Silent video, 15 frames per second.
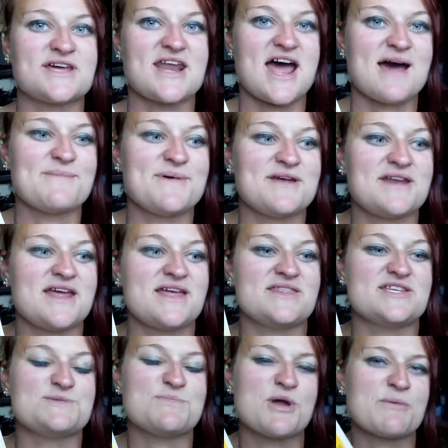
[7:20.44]
going to happen in
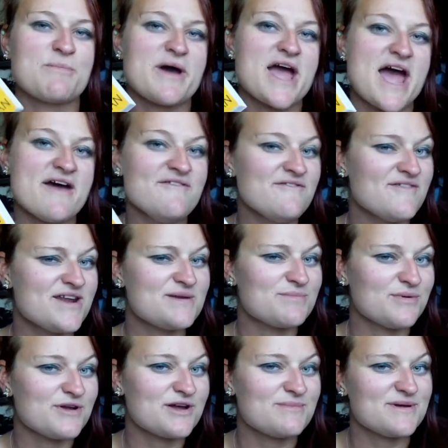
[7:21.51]
this book, but I haven't read a
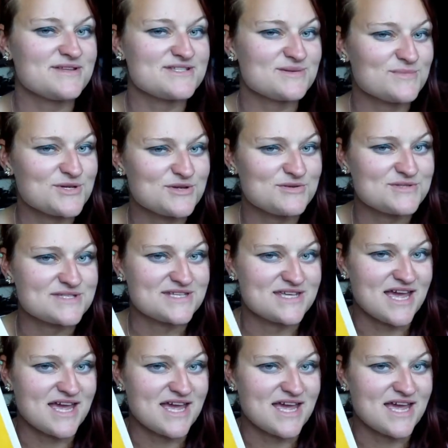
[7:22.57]
book about someone who's